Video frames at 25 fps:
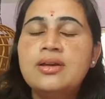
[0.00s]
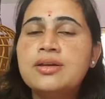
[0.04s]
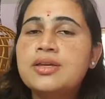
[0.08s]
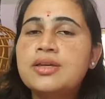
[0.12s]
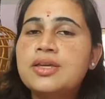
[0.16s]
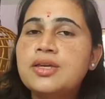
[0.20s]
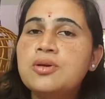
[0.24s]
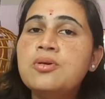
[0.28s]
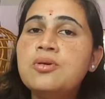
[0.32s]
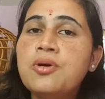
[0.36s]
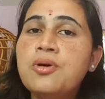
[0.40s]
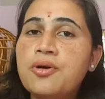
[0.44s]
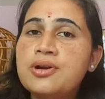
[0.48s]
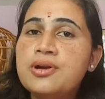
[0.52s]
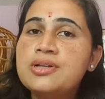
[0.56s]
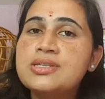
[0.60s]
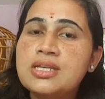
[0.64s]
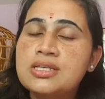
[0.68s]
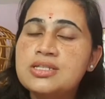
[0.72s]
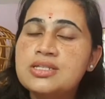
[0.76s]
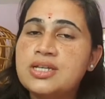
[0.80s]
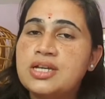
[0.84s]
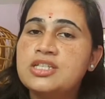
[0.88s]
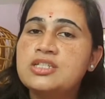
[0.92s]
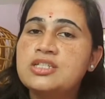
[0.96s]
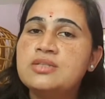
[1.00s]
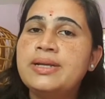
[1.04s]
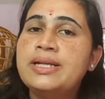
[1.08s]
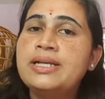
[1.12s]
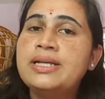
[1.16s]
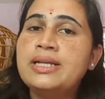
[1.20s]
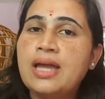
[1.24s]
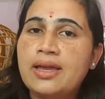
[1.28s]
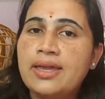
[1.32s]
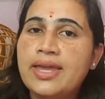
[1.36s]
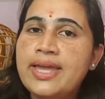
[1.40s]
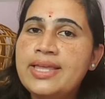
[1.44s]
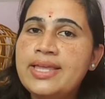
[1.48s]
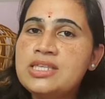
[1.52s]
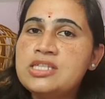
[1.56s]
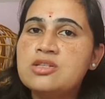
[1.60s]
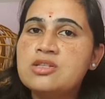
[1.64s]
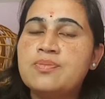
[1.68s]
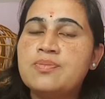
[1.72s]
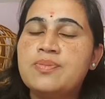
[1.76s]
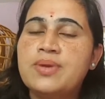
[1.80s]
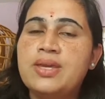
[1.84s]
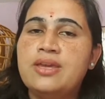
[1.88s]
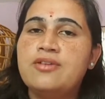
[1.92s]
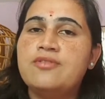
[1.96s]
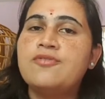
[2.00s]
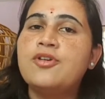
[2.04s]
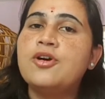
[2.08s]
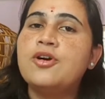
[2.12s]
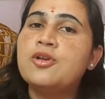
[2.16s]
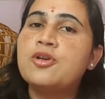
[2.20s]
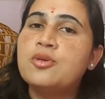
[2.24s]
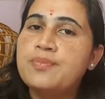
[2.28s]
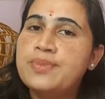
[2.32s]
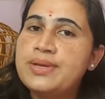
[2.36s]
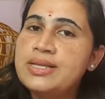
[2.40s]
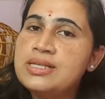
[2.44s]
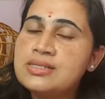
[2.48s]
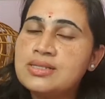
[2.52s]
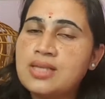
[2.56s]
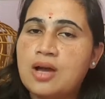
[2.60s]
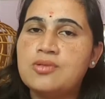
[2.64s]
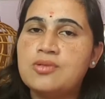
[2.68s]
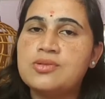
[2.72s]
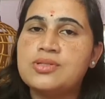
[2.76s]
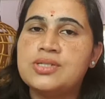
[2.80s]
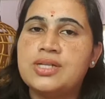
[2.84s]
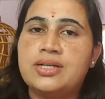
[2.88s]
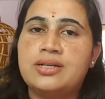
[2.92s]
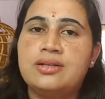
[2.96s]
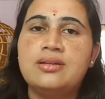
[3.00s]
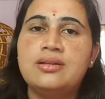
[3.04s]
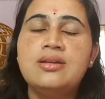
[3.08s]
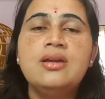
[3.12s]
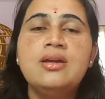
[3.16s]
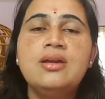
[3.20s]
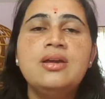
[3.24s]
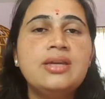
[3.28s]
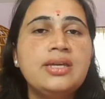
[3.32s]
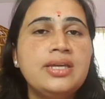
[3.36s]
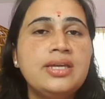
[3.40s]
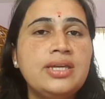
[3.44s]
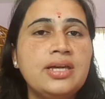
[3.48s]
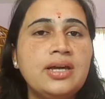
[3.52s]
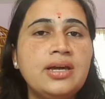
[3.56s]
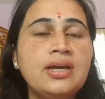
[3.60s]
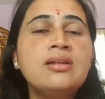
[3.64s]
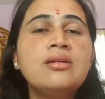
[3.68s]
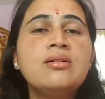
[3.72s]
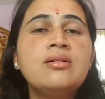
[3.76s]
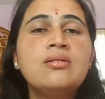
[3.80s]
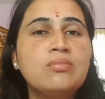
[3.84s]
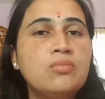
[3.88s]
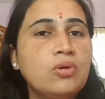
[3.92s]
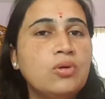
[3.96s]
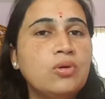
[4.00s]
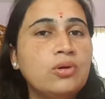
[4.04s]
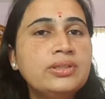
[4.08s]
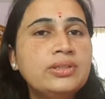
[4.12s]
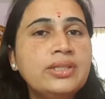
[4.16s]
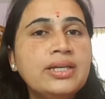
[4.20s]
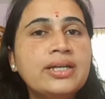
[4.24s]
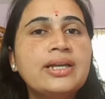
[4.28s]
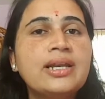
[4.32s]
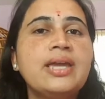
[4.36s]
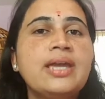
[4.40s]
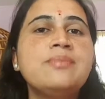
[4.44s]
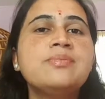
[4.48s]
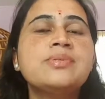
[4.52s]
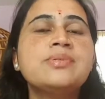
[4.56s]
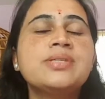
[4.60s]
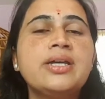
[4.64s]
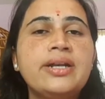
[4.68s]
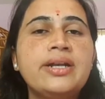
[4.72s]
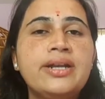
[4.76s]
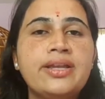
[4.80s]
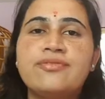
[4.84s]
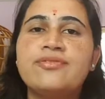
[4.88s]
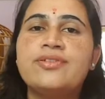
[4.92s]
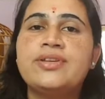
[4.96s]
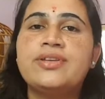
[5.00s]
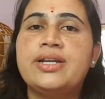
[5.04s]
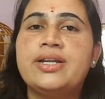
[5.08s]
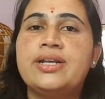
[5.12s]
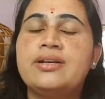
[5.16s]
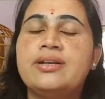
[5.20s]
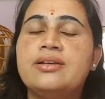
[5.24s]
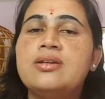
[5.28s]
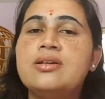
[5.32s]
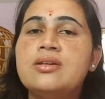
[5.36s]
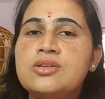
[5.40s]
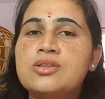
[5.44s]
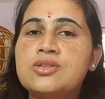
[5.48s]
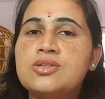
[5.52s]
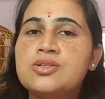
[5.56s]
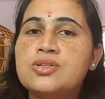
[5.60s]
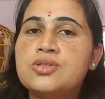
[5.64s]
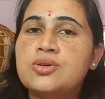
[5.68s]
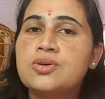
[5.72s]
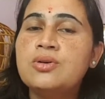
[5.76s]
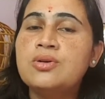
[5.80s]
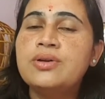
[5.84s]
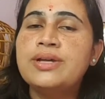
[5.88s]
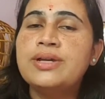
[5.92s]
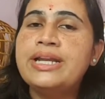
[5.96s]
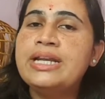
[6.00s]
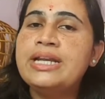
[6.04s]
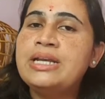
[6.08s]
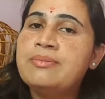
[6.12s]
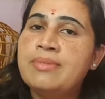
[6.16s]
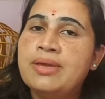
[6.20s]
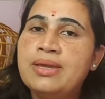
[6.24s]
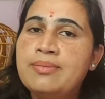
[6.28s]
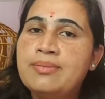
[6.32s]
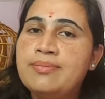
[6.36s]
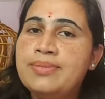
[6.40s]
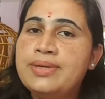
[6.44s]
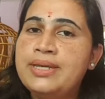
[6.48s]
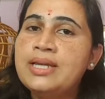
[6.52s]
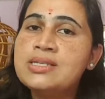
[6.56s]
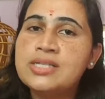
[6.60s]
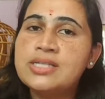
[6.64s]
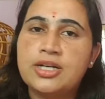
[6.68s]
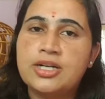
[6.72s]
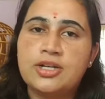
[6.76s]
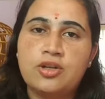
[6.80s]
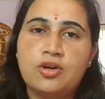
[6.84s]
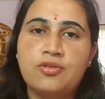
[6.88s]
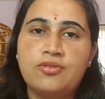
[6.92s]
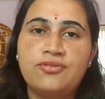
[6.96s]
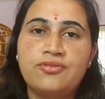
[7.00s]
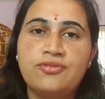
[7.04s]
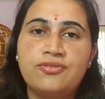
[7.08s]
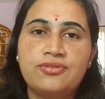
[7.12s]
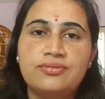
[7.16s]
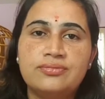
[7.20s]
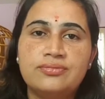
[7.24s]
Q holds a judgment against P for rupees 1,000. Here, both the claims are definite, so it may be a setoff.